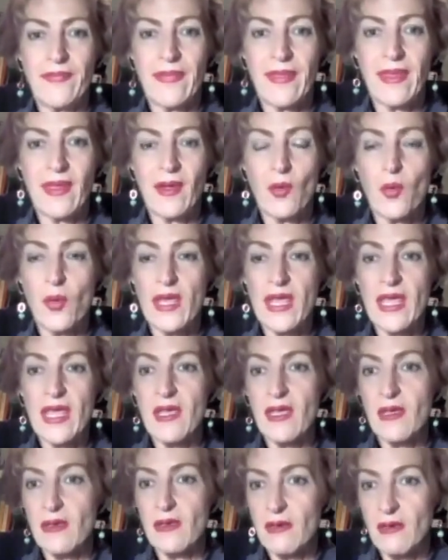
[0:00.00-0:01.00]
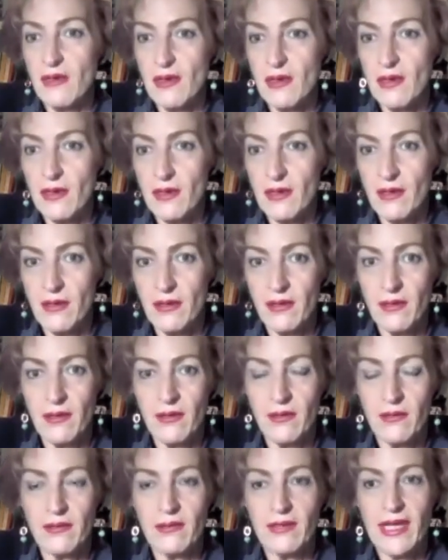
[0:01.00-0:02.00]
we
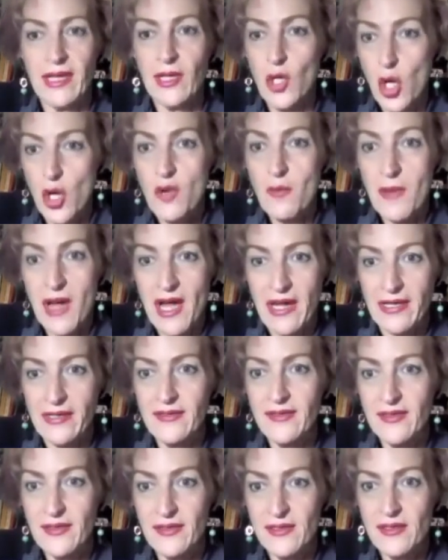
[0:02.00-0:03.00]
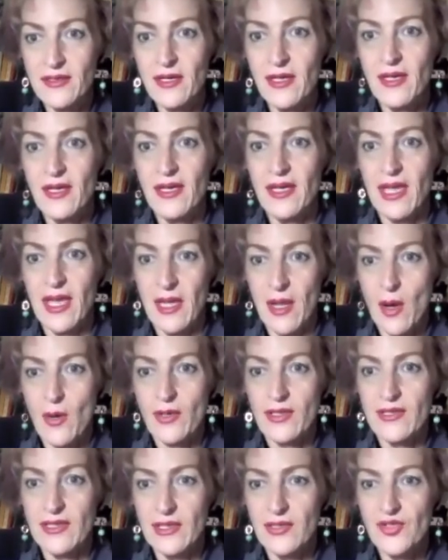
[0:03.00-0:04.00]
economize in our
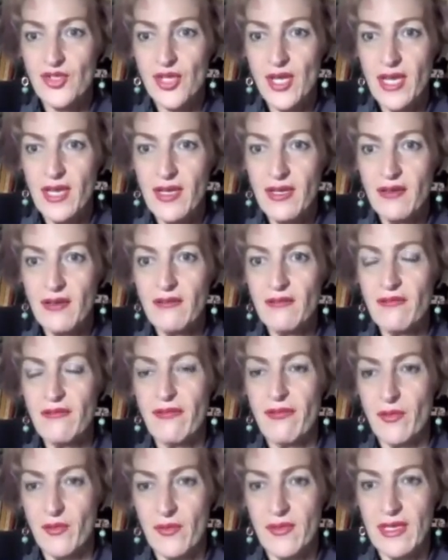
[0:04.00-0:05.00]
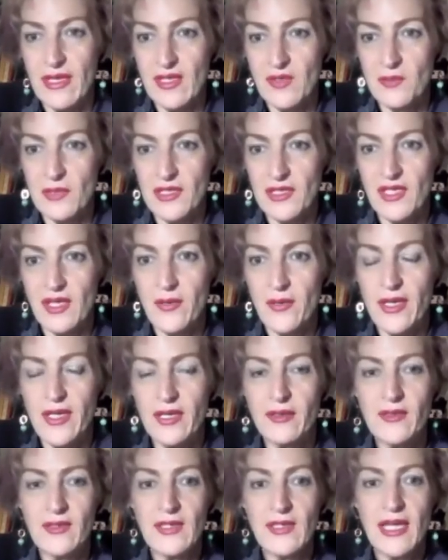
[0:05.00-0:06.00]
teaching through these
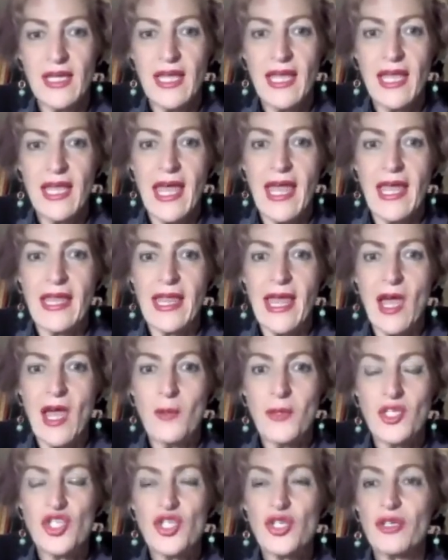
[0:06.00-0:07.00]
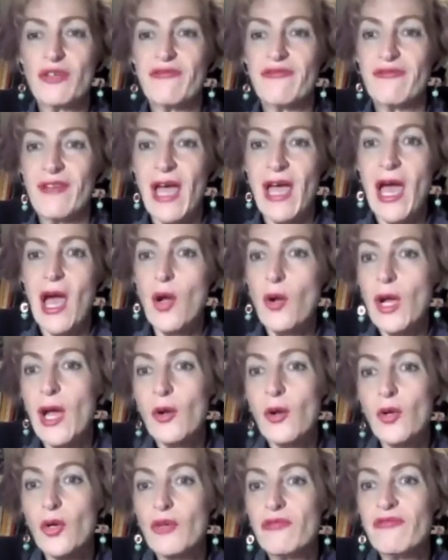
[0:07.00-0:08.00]
materials, and how how
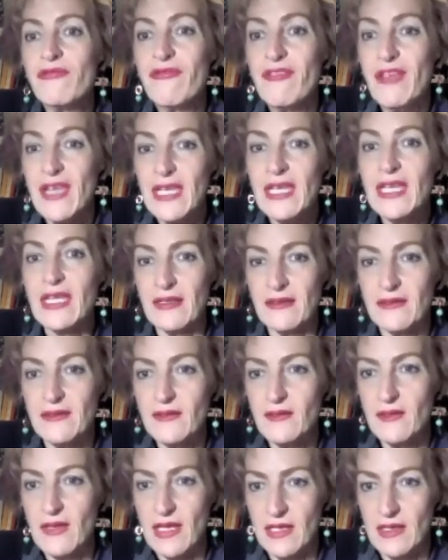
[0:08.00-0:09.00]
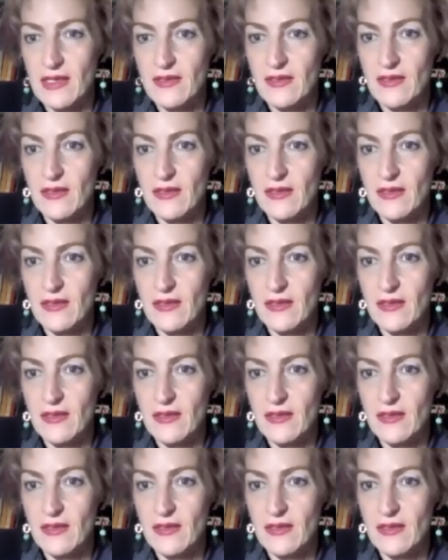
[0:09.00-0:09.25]
convenient these